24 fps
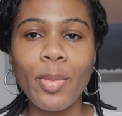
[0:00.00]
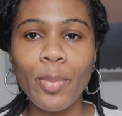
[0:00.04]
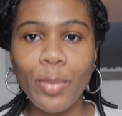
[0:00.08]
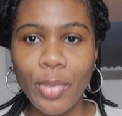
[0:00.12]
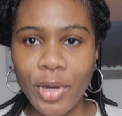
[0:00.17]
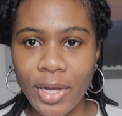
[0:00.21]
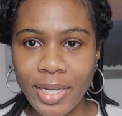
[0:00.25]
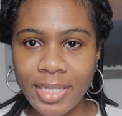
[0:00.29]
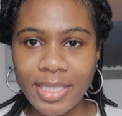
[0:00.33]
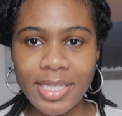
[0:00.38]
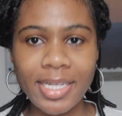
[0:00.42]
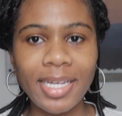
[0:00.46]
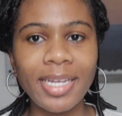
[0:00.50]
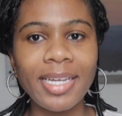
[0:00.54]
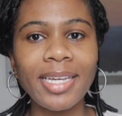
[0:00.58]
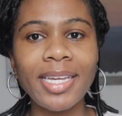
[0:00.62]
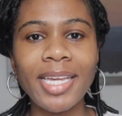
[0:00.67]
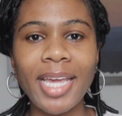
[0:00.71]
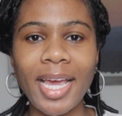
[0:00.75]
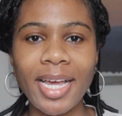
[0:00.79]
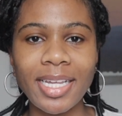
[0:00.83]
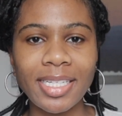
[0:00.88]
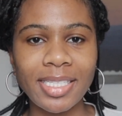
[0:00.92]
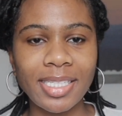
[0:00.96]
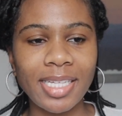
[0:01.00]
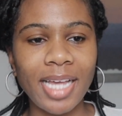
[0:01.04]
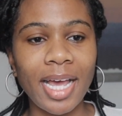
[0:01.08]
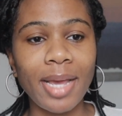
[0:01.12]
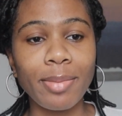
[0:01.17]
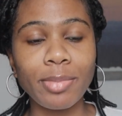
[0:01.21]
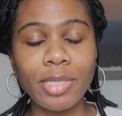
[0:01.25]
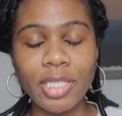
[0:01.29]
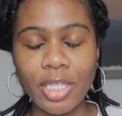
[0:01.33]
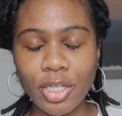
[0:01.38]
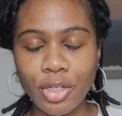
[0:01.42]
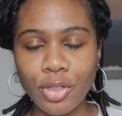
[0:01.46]
But yes,
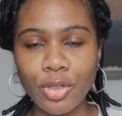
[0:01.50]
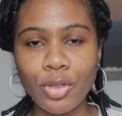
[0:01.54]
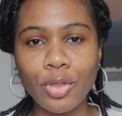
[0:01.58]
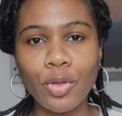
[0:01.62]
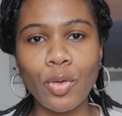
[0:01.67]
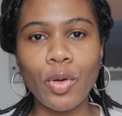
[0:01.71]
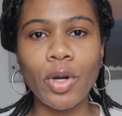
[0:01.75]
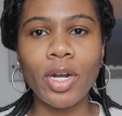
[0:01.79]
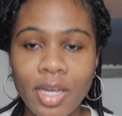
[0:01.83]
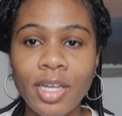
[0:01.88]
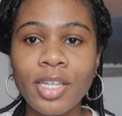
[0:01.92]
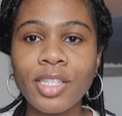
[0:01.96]
I'm still in New York.